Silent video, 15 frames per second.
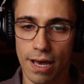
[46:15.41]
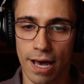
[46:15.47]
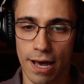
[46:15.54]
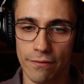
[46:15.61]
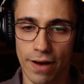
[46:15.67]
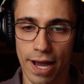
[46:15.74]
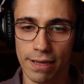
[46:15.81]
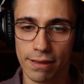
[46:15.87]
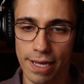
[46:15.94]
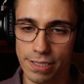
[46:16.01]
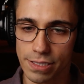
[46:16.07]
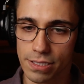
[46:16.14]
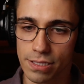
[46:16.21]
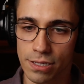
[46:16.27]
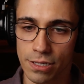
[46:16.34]

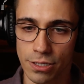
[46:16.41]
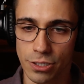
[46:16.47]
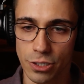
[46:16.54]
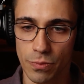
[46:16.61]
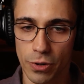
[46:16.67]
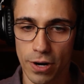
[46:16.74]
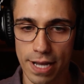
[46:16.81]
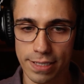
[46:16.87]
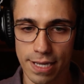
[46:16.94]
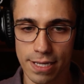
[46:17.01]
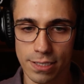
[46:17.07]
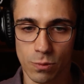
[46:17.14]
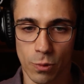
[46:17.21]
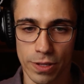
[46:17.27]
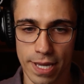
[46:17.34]
violates due
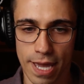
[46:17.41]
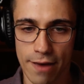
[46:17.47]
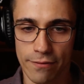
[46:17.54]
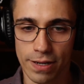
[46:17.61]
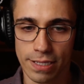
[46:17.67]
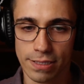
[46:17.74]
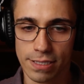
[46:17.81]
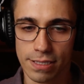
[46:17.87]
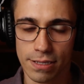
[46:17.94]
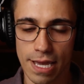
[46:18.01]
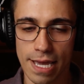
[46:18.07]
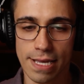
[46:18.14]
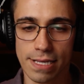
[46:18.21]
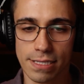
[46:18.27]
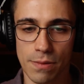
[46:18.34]
process, where the evidence
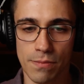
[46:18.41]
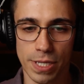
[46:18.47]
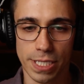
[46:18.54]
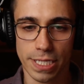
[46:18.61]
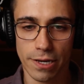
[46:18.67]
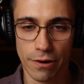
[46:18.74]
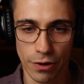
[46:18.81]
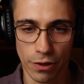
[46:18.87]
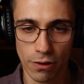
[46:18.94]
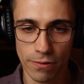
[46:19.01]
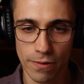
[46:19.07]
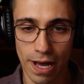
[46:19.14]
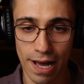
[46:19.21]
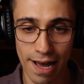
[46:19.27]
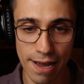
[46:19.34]
is material
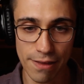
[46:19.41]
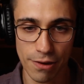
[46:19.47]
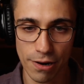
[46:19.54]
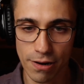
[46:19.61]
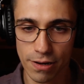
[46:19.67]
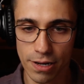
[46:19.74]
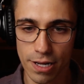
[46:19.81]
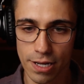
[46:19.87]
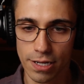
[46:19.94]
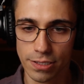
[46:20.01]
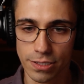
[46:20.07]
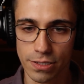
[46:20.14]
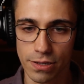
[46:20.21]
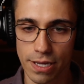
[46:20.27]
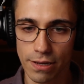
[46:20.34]
either
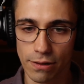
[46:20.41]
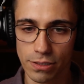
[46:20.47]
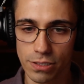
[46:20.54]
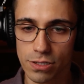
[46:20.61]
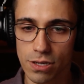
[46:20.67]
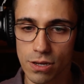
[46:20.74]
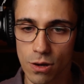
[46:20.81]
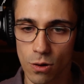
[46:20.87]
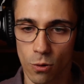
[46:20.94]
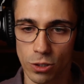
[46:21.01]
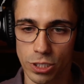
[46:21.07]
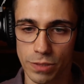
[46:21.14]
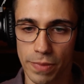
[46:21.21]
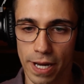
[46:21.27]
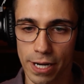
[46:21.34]
to guilt or
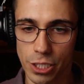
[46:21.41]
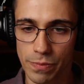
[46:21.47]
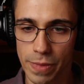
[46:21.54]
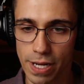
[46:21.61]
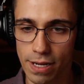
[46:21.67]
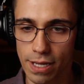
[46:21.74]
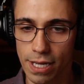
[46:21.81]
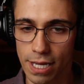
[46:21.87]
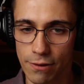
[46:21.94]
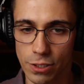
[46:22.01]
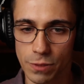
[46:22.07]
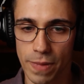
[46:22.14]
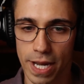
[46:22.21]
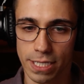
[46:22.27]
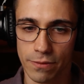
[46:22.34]
to punishment,
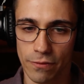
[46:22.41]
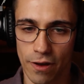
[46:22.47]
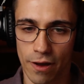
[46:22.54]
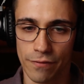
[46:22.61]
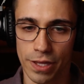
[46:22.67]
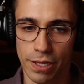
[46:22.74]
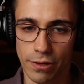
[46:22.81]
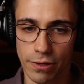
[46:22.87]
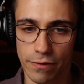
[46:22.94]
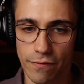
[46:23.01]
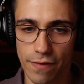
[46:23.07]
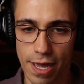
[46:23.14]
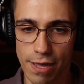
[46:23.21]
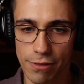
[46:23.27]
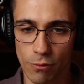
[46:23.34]
irrespective of the good
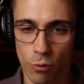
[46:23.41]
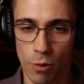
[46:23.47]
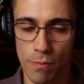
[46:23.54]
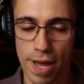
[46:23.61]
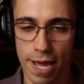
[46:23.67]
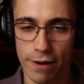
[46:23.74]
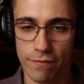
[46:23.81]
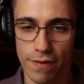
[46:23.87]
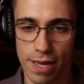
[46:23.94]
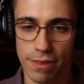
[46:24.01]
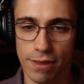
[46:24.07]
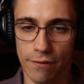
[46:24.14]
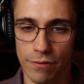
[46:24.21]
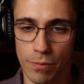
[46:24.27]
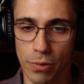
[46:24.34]
faith or bad
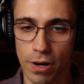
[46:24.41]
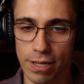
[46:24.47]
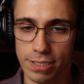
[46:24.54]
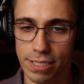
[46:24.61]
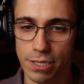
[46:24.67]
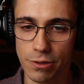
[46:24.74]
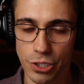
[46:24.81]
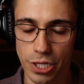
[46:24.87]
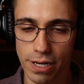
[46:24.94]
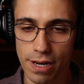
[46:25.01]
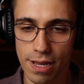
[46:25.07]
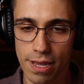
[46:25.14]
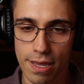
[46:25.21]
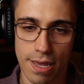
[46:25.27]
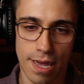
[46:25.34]
faith of the prosecution,
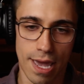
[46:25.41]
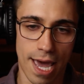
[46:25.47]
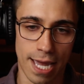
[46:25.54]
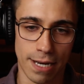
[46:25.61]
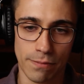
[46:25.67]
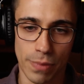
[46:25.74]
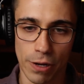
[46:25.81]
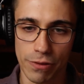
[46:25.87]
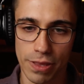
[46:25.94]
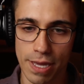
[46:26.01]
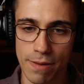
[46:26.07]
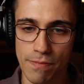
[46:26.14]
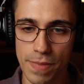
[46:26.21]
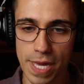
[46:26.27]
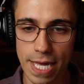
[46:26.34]
and both
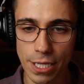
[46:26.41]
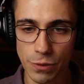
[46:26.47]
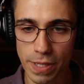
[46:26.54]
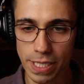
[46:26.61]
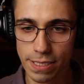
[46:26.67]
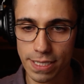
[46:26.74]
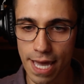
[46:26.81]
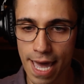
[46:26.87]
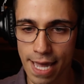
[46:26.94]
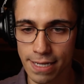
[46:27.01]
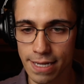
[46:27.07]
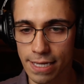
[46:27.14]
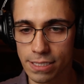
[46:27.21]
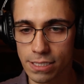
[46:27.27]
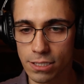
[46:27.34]
impeachment and
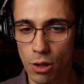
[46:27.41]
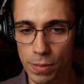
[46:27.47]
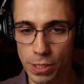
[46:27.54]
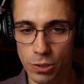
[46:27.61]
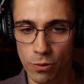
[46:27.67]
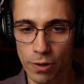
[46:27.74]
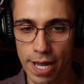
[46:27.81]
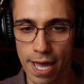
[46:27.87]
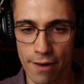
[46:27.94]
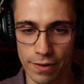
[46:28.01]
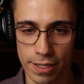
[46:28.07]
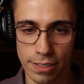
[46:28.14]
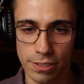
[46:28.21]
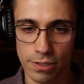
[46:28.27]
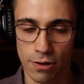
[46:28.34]
exculpatory
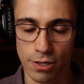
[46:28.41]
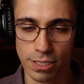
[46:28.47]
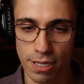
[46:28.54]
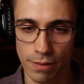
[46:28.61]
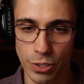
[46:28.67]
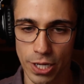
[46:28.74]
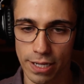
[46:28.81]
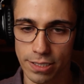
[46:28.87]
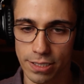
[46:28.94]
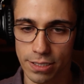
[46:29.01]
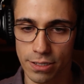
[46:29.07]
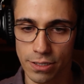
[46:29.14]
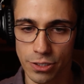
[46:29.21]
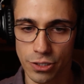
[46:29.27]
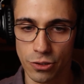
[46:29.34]
evidence are subject
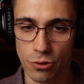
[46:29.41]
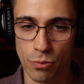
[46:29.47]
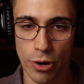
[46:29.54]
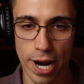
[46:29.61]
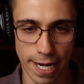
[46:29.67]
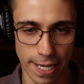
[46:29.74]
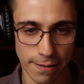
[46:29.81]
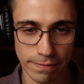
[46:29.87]
to Brady.